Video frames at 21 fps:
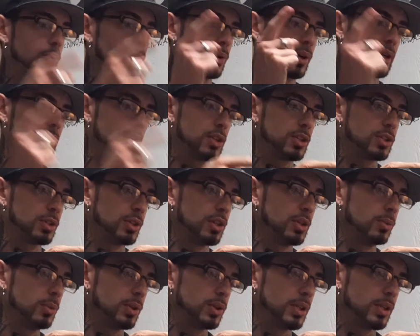we're going to show
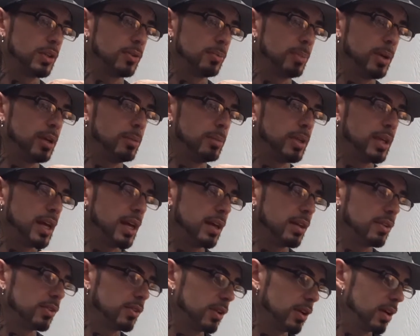you what this baby
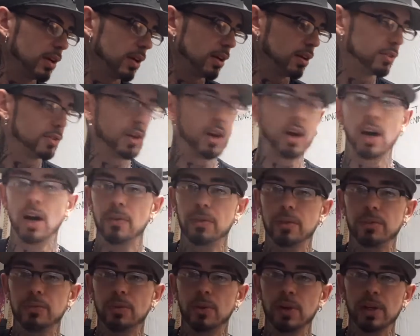has to offer
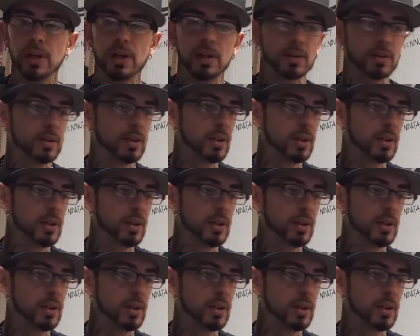for you.